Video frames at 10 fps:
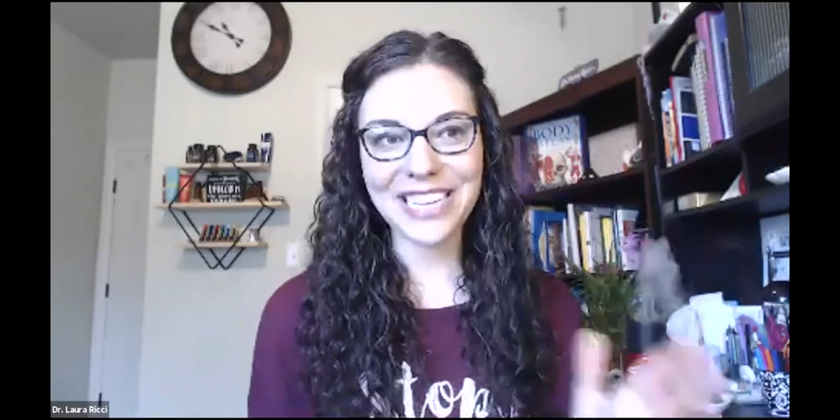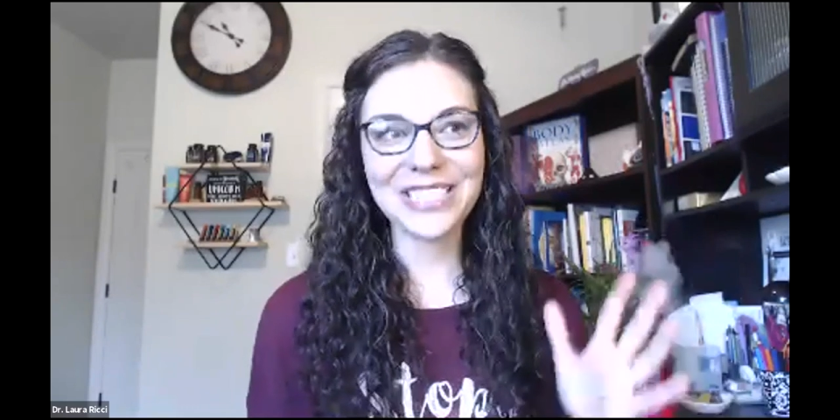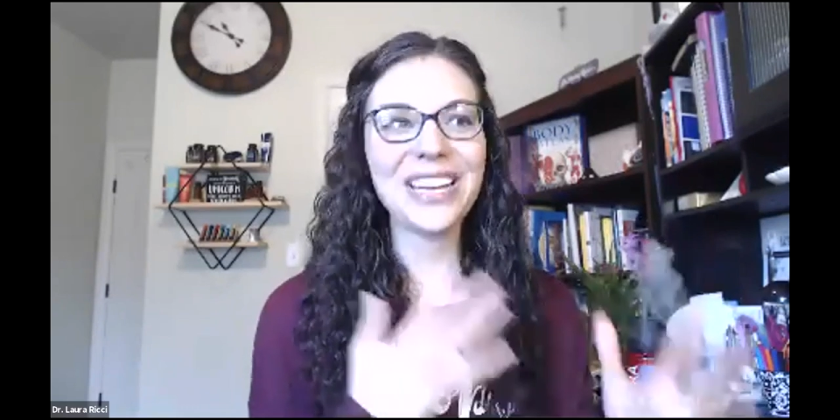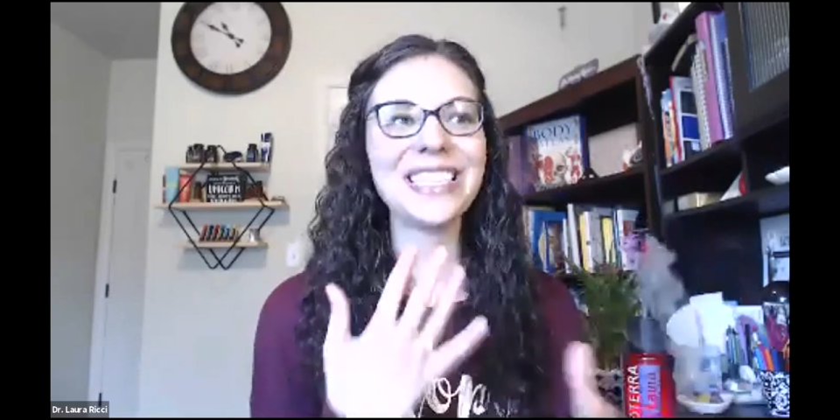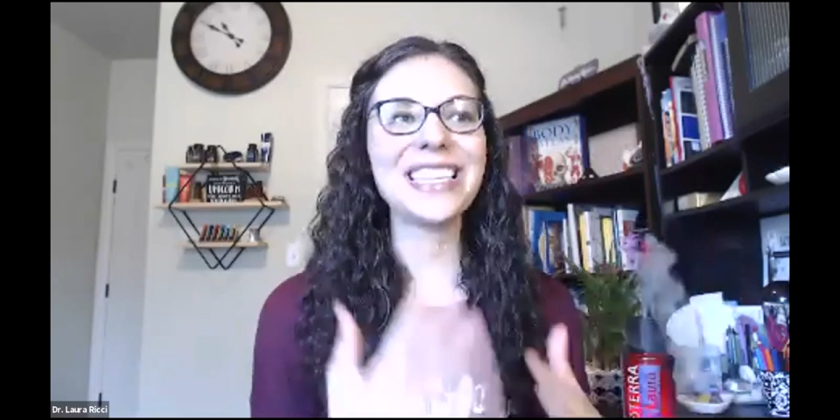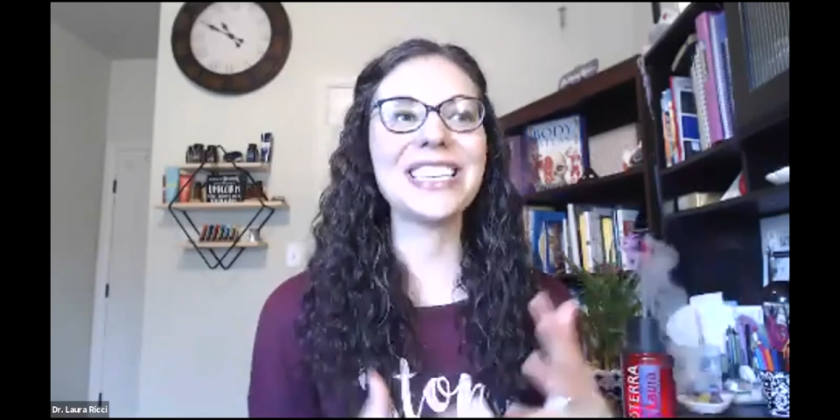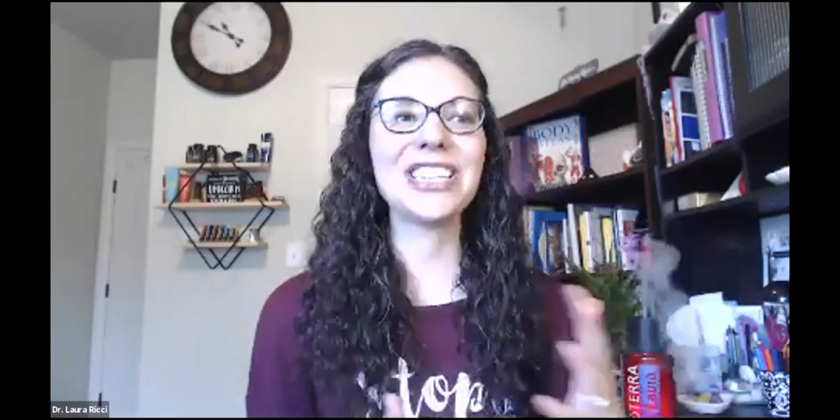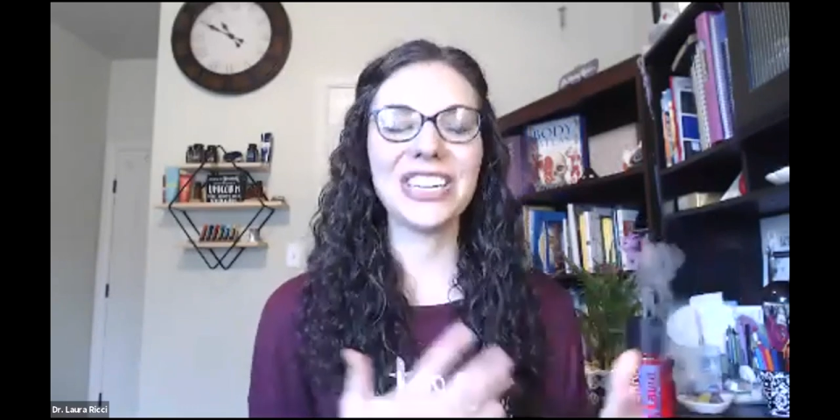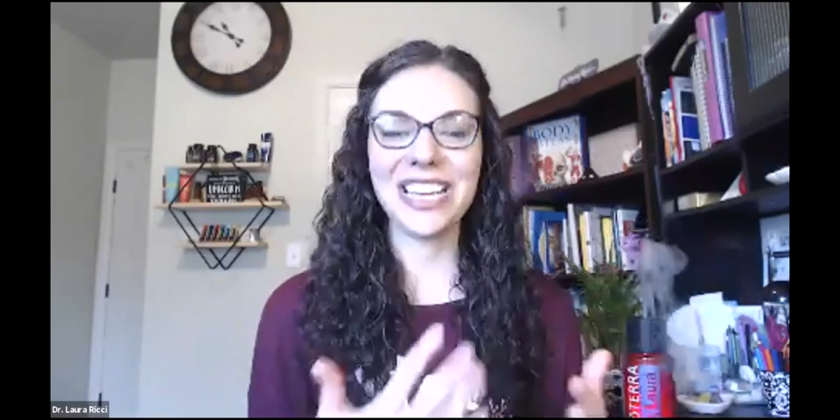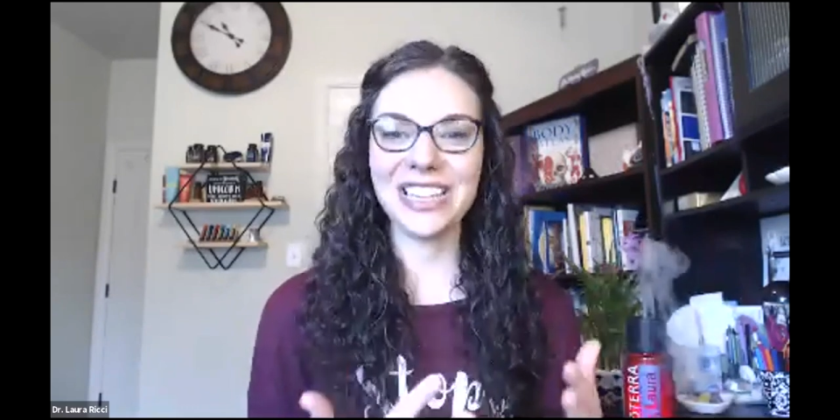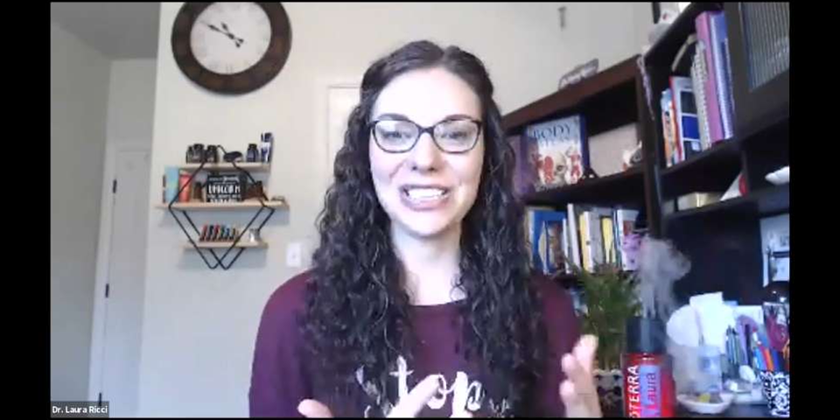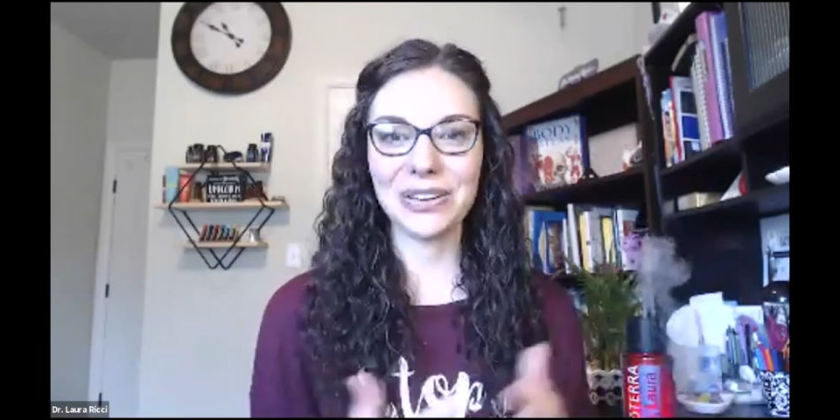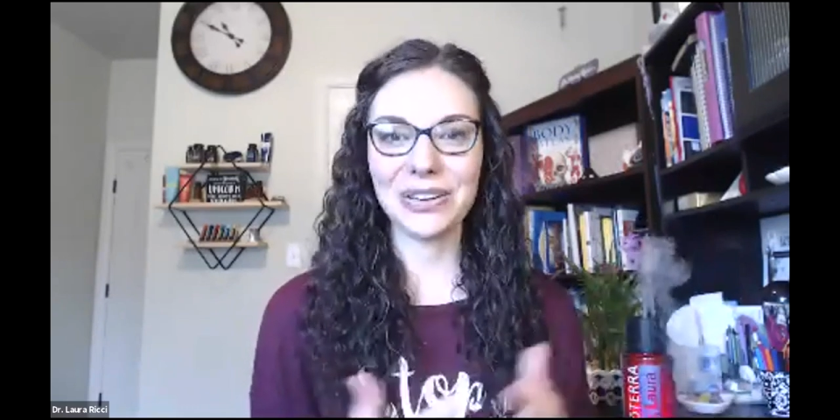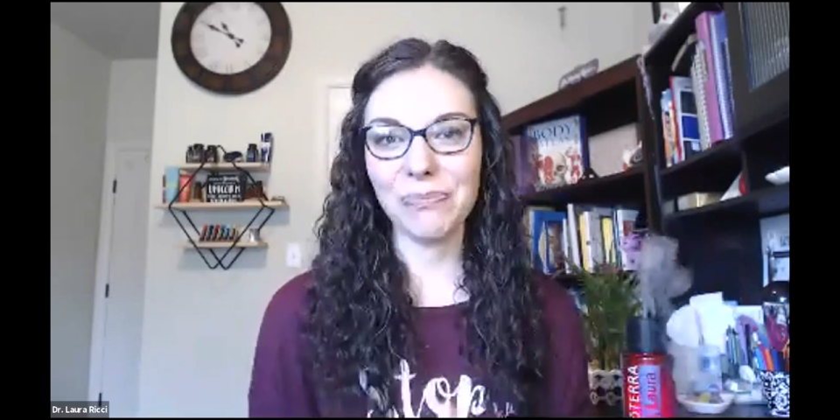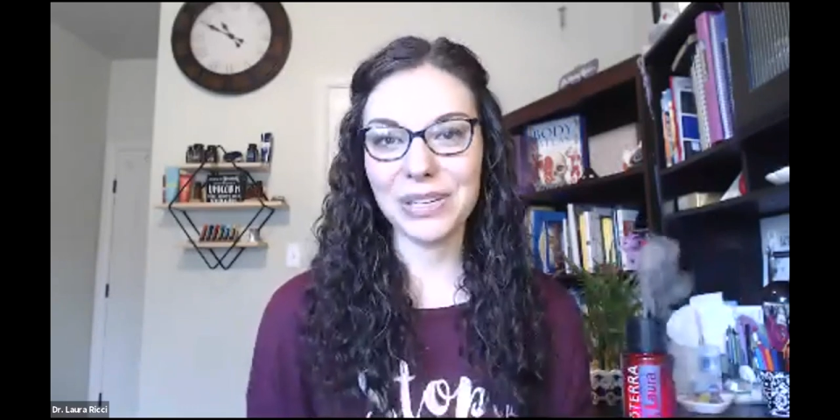So I teach here in this
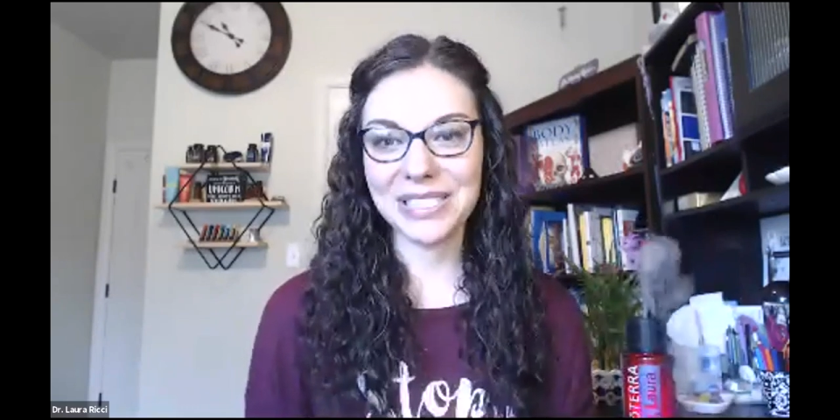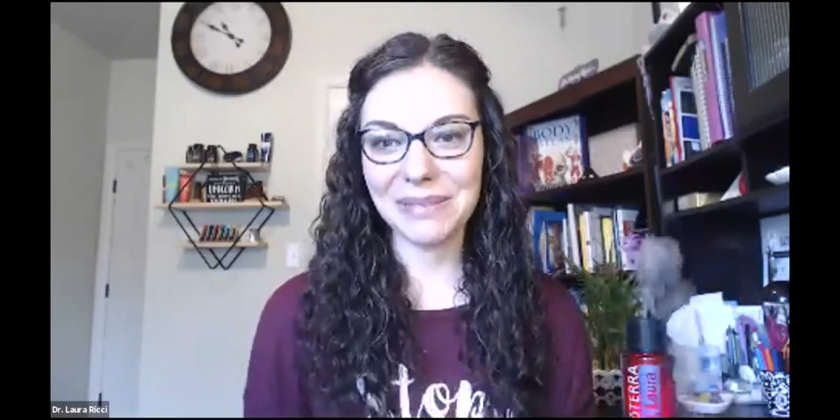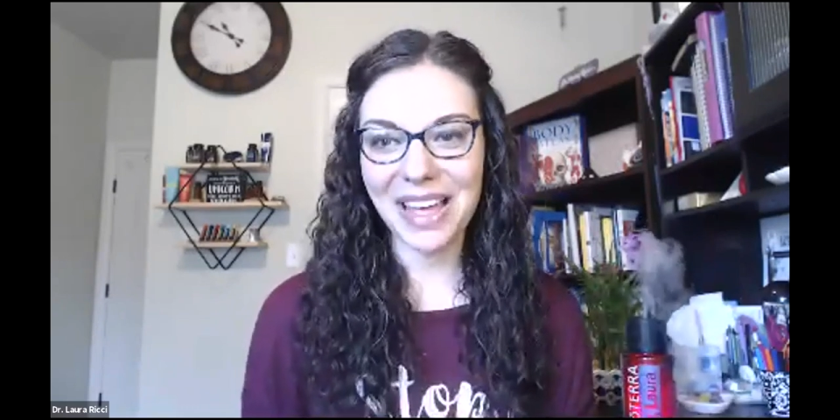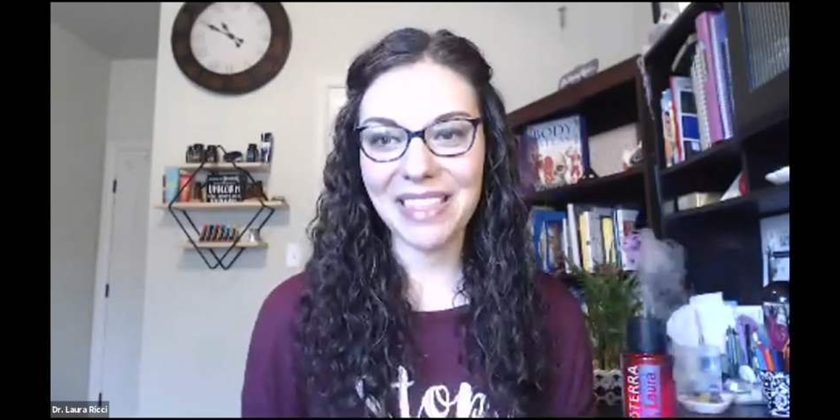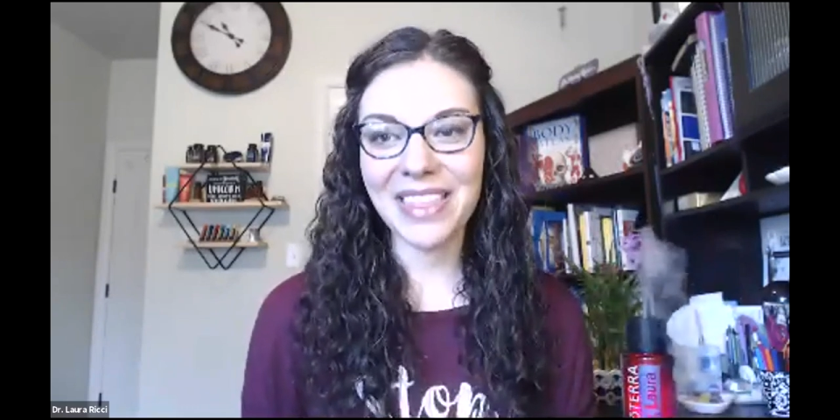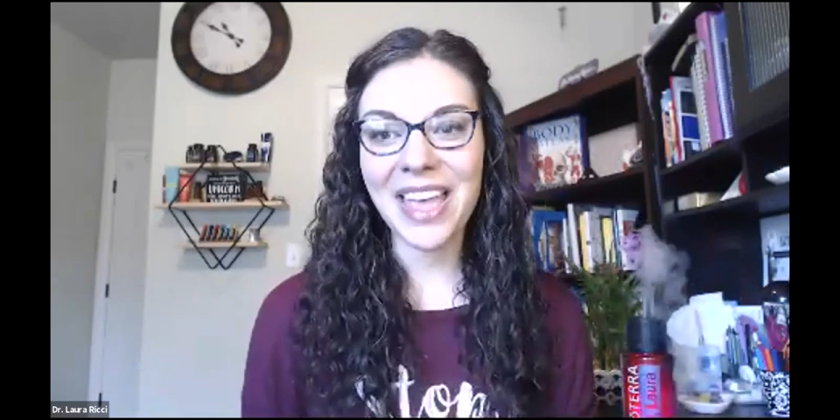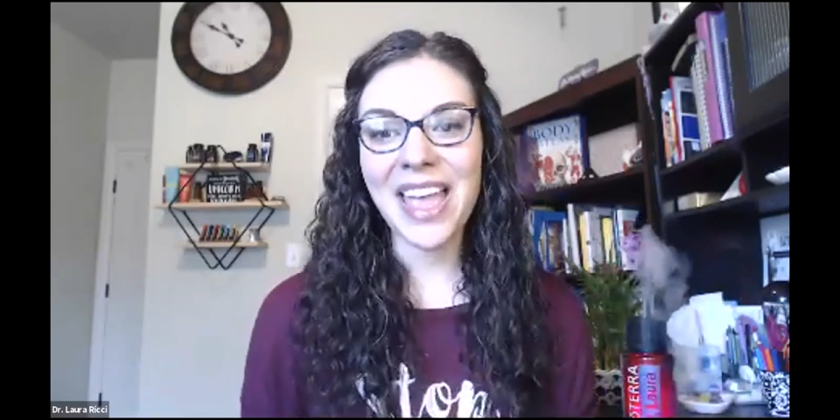group once a month,